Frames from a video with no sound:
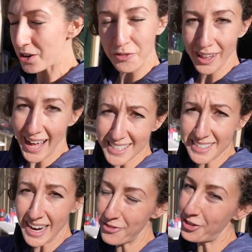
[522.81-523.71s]
over last
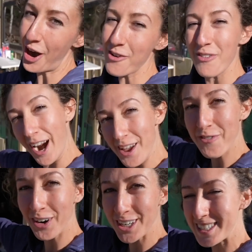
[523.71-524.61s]
night for our very
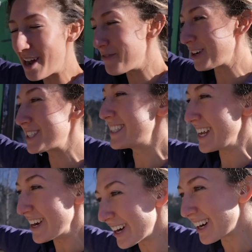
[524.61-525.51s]
first ever
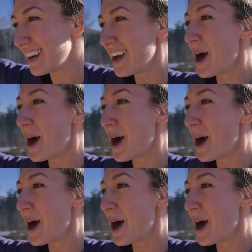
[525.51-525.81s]
dinner